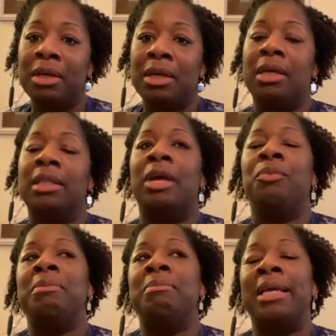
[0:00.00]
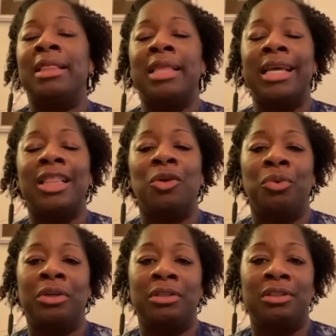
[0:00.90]
and that we may think that
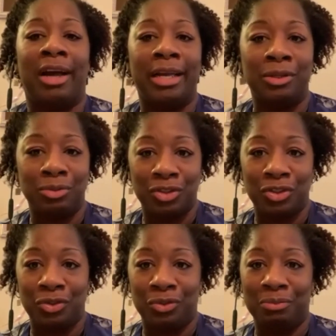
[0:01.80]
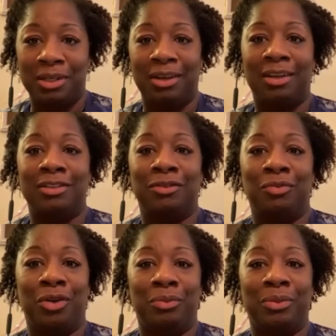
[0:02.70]
we're entitled to because of
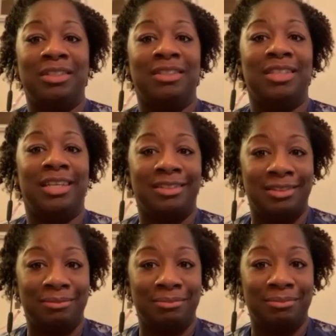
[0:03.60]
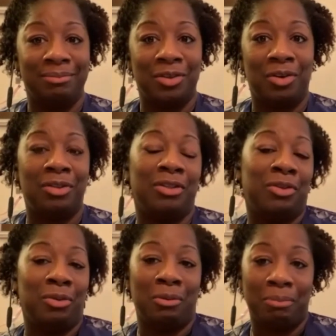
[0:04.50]
where we sit on the
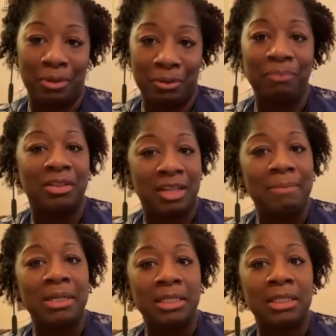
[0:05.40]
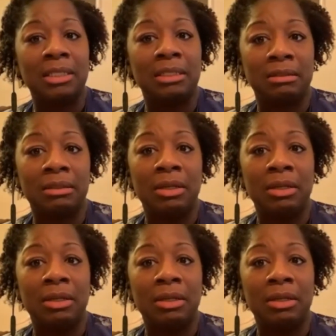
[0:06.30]
totem pole. Does that make sense?